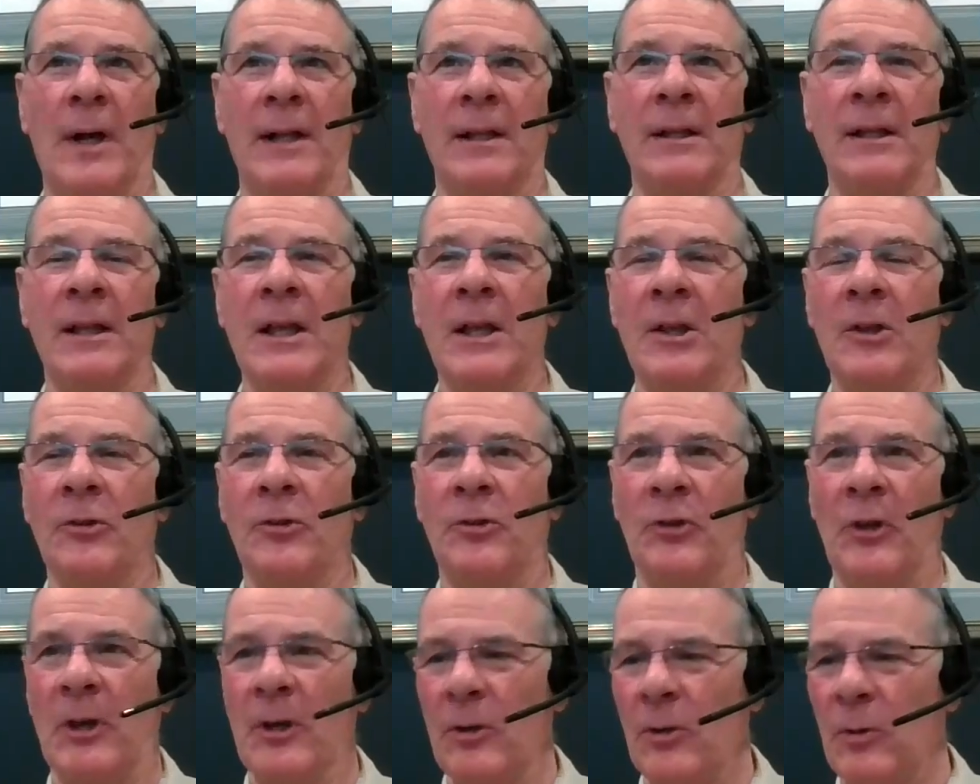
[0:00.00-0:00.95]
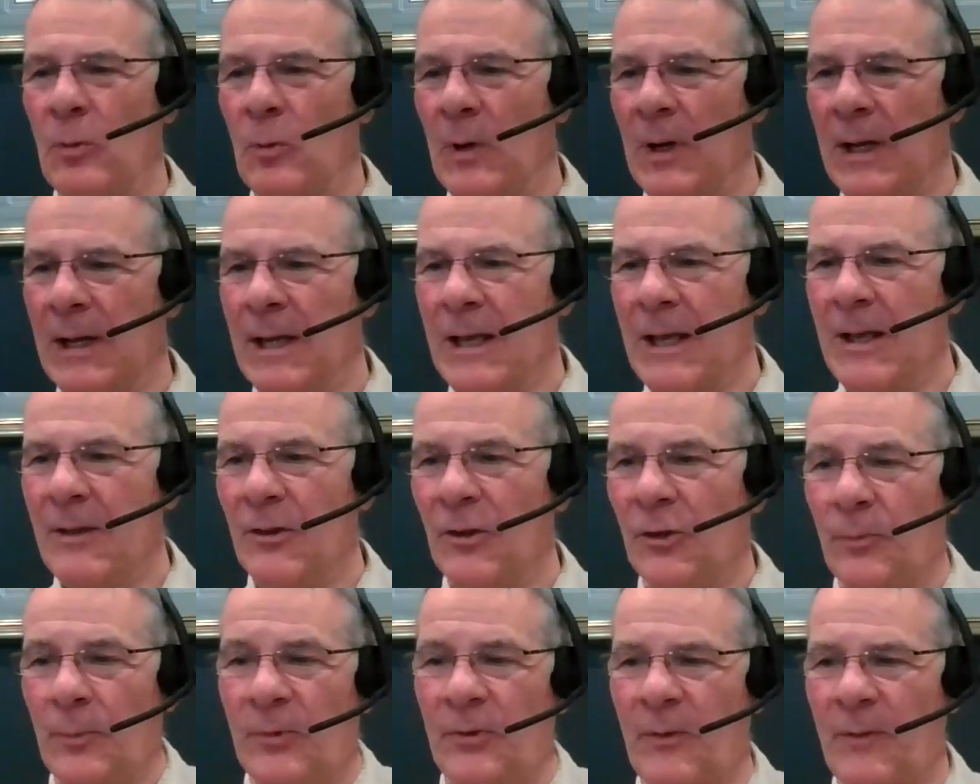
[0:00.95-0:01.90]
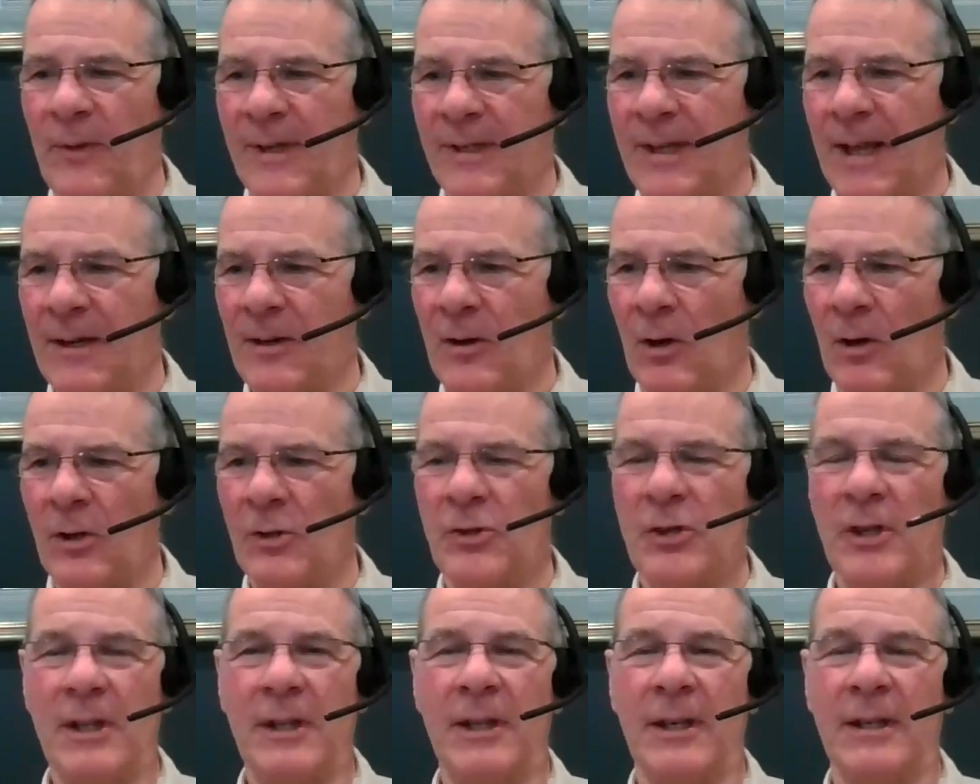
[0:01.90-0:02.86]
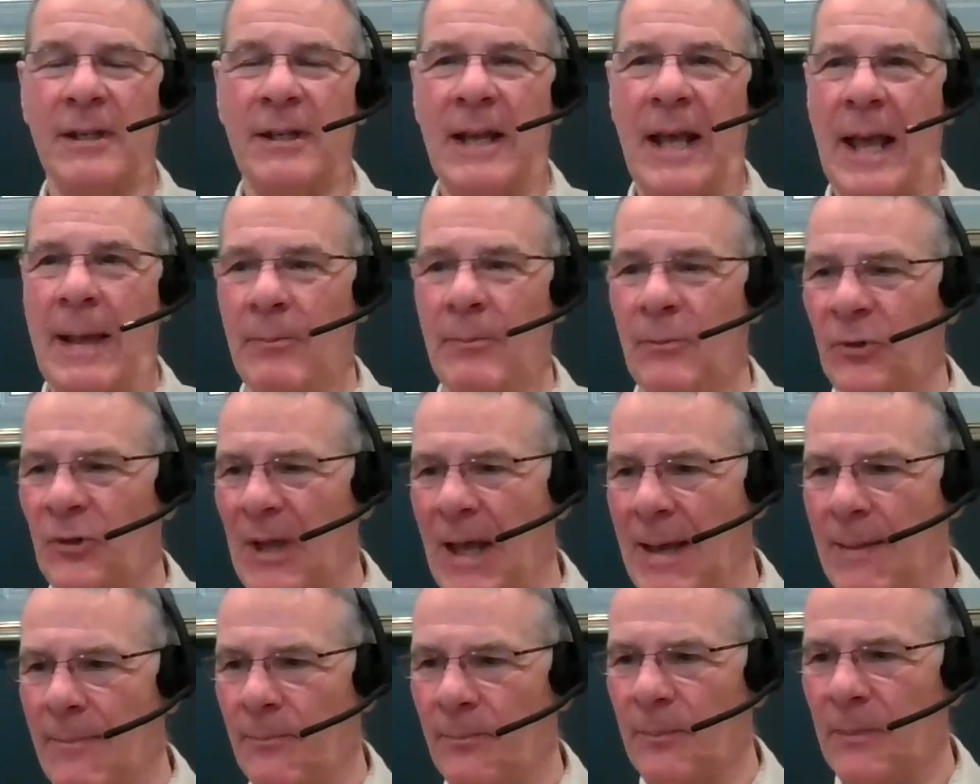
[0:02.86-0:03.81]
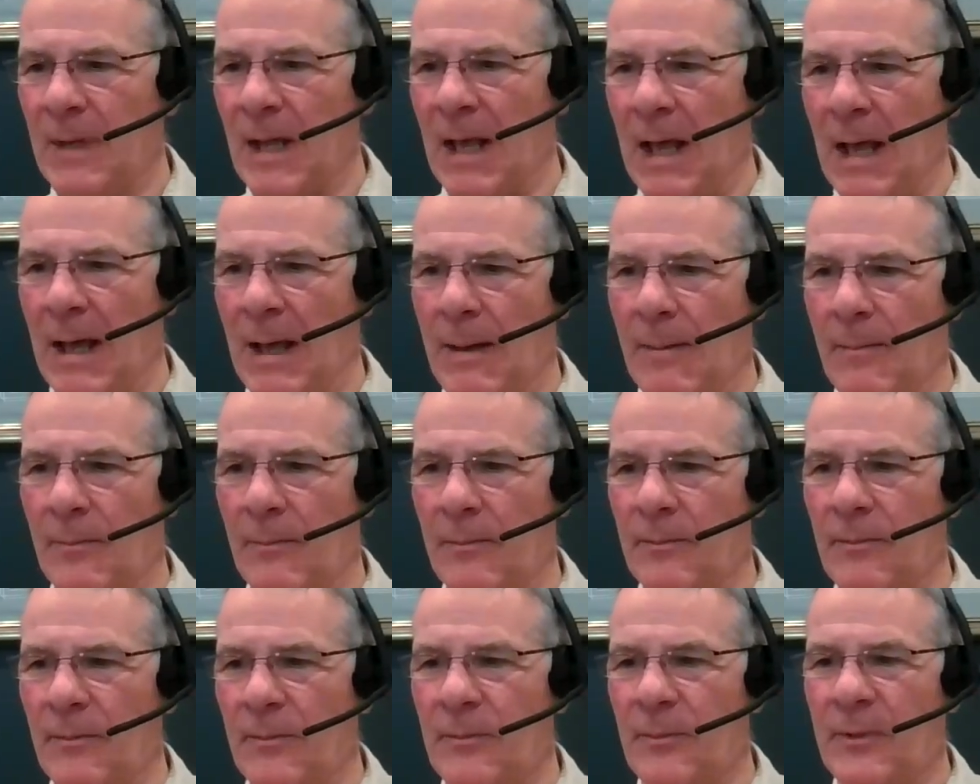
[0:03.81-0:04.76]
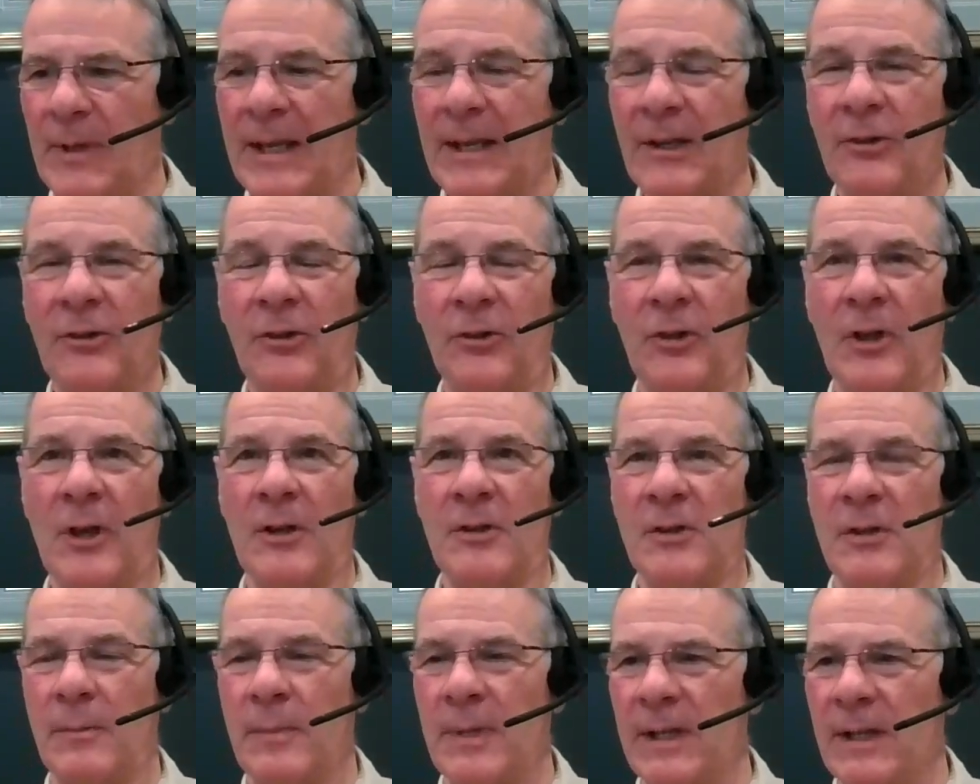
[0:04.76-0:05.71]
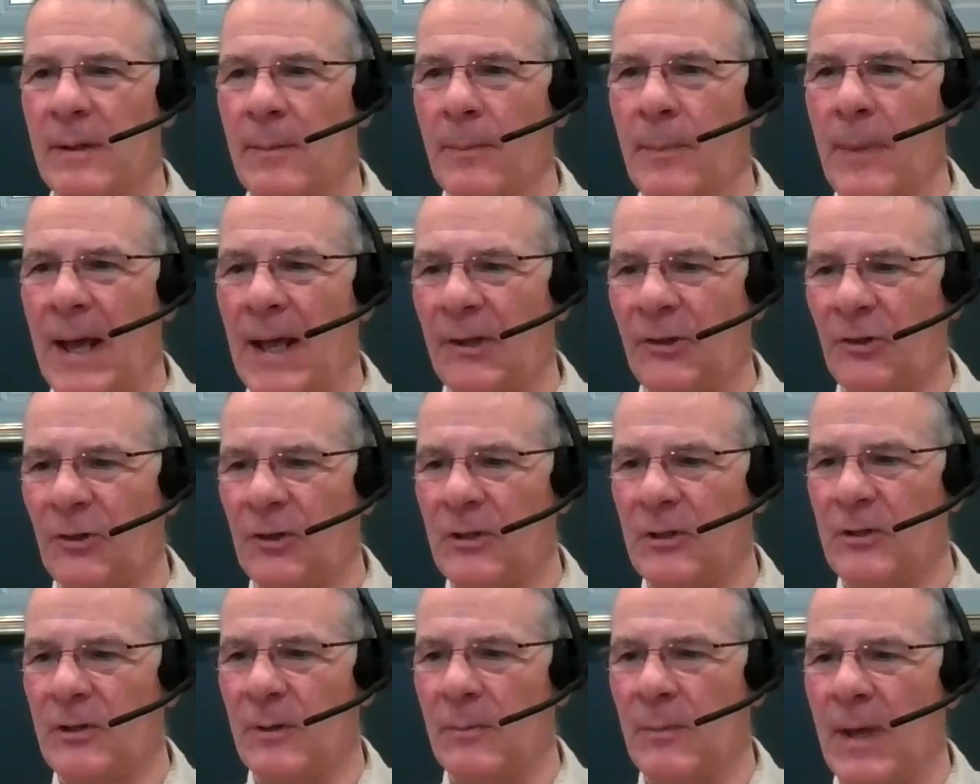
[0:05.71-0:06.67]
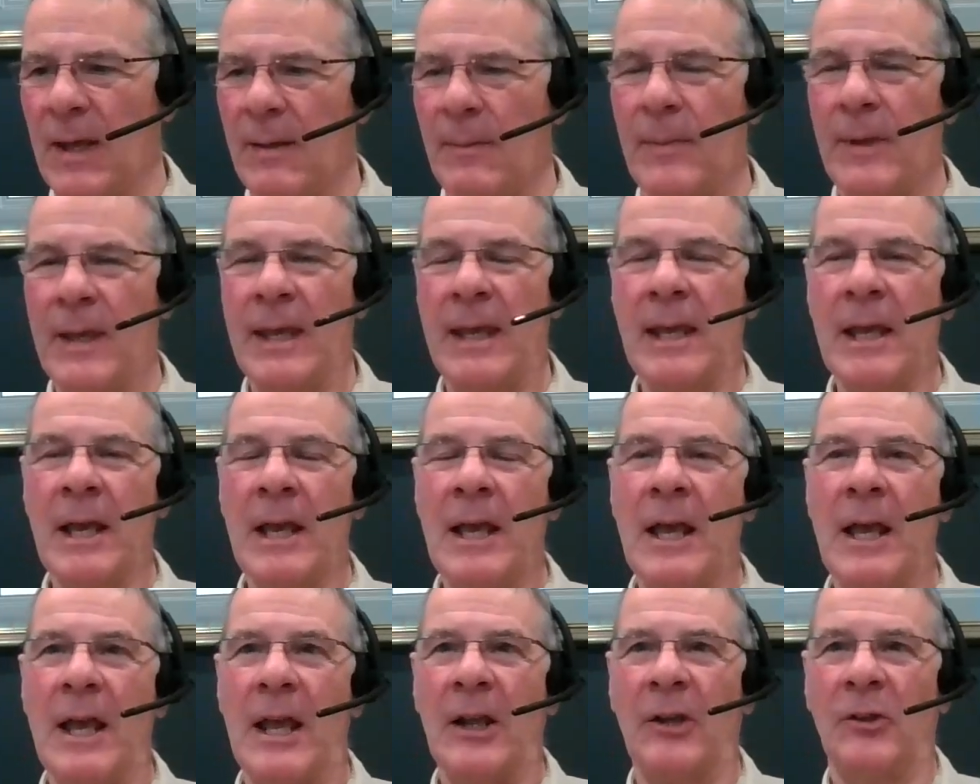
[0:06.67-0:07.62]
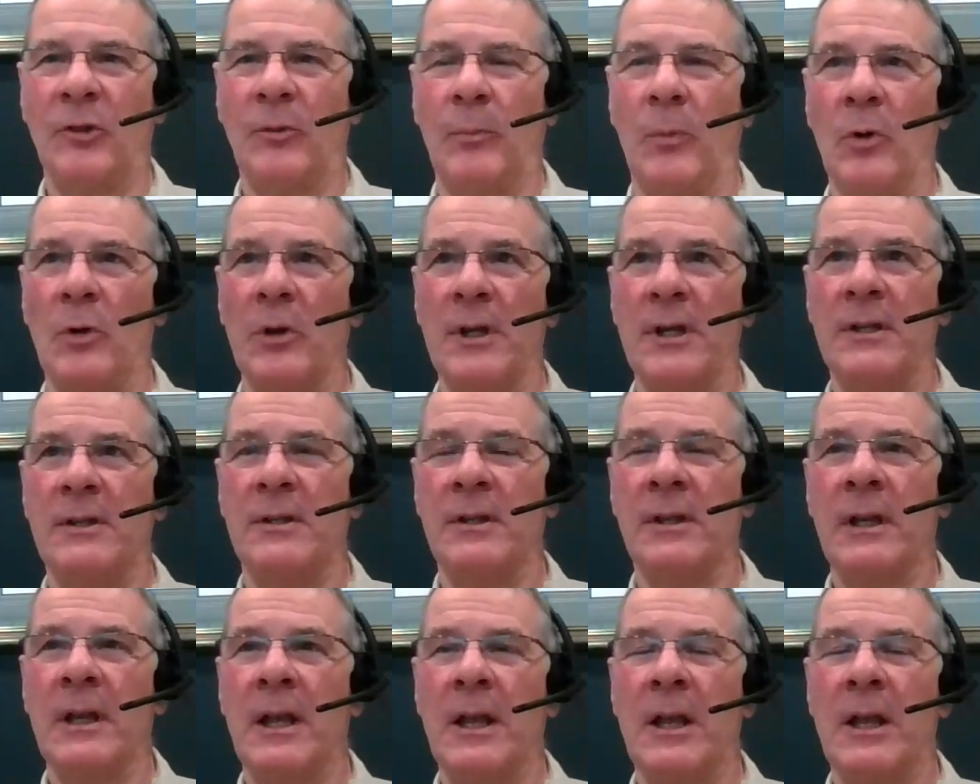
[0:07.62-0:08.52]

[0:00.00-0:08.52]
well. So the specific technology that MSAM thinks is going to be the best to maybe exploit